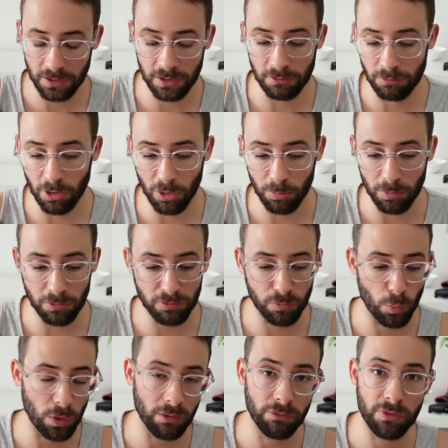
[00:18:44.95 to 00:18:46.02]
in the realm of
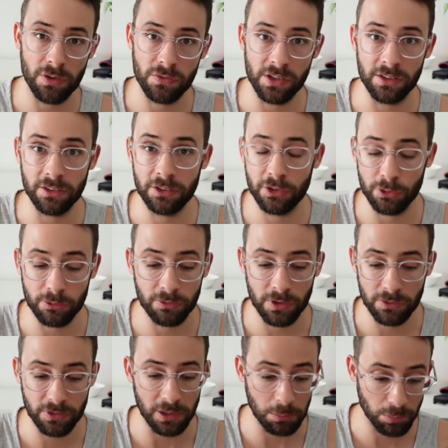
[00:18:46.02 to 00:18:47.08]
one fifty to two
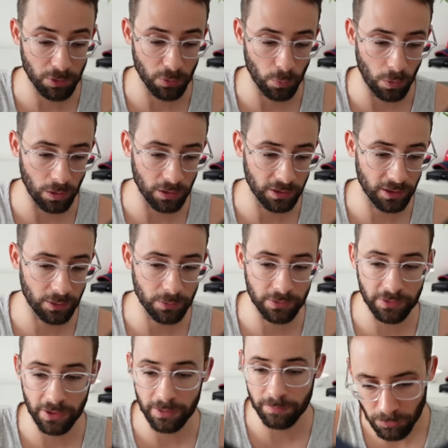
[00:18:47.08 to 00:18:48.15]
fifty per wallet, I would
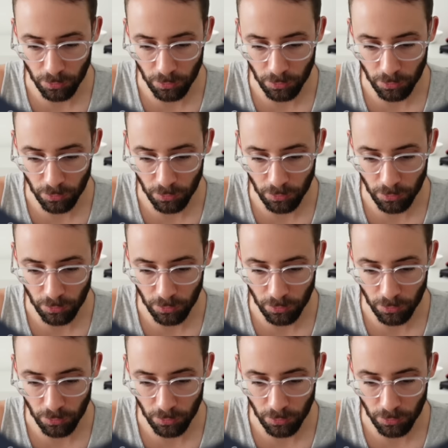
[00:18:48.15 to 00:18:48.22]
say.